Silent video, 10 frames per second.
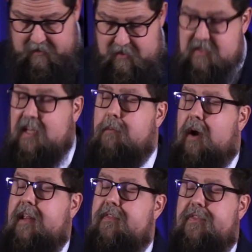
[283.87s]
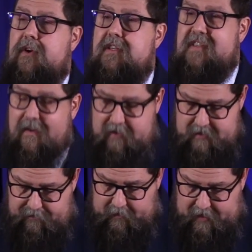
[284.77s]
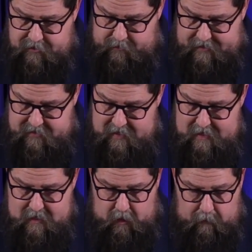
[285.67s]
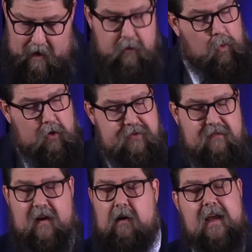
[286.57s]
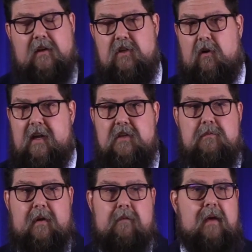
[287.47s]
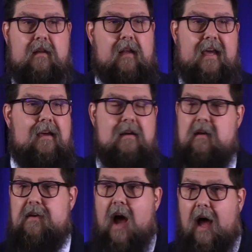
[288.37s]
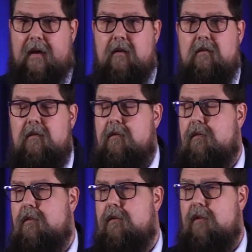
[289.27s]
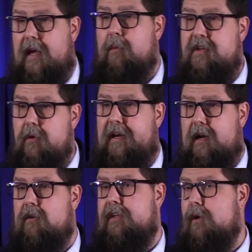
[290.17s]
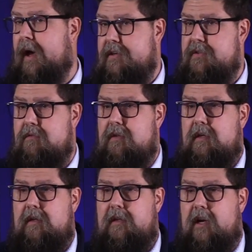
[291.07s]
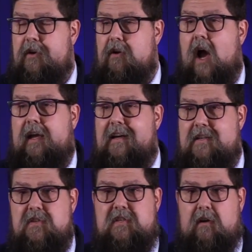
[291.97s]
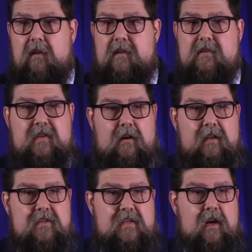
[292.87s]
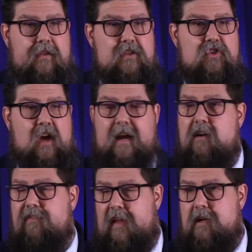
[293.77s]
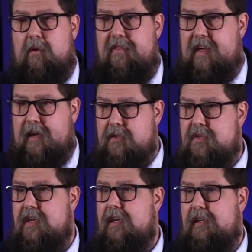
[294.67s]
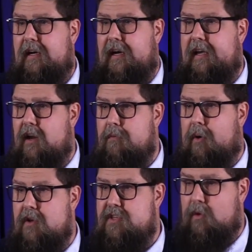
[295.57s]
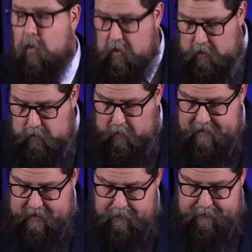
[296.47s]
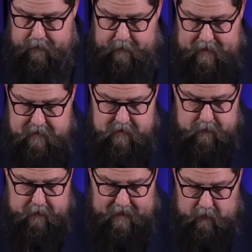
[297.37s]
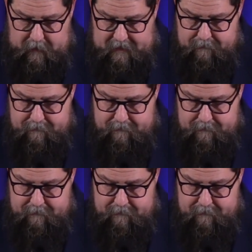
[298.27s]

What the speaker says: It's celebrated in 37 different countries around the world to varying degrees, but admittedly none like we do it here in the U.S. You're not going to necessarily see all these giant inflatable things in other parts of the world when they go through and do Halloween.